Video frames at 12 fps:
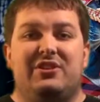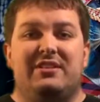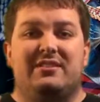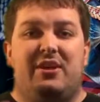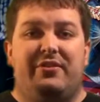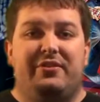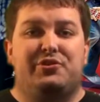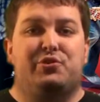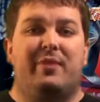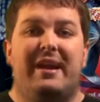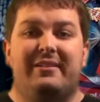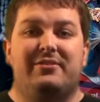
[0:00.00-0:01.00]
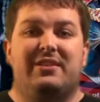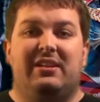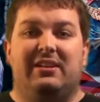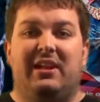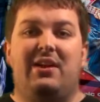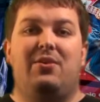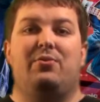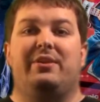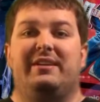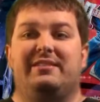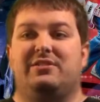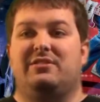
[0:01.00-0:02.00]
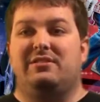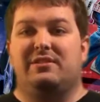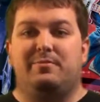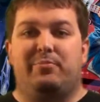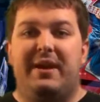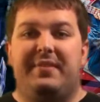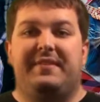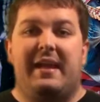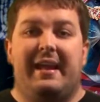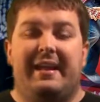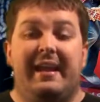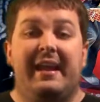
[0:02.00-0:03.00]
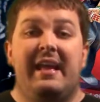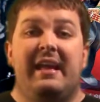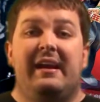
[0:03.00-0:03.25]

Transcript: Just on the trailers alone, it just looks breathtaking.